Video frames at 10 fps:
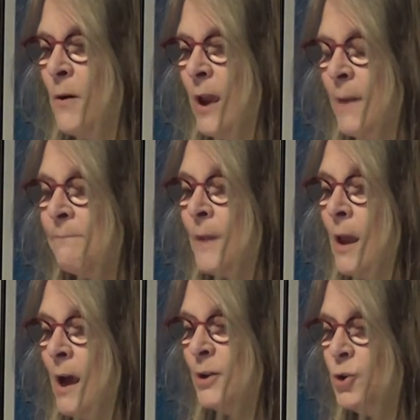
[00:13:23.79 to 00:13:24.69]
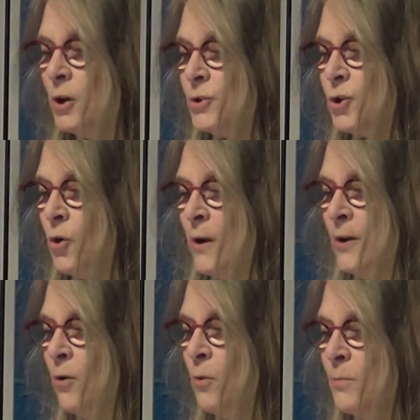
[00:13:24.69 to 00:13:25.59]
Okay, I took
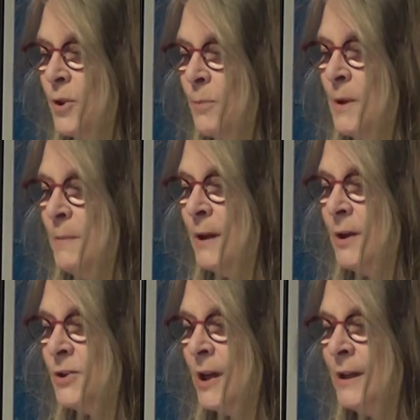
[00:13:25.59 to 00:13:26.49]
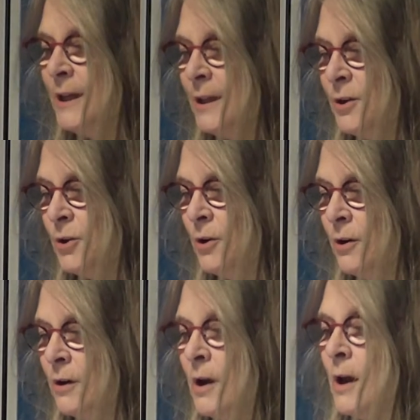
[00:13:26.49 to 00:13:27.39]
Joy home with me because I needed
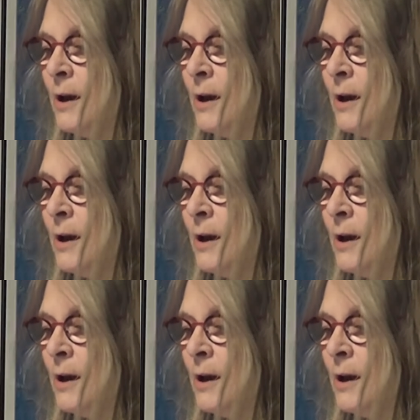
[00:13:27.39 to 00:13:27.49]
her,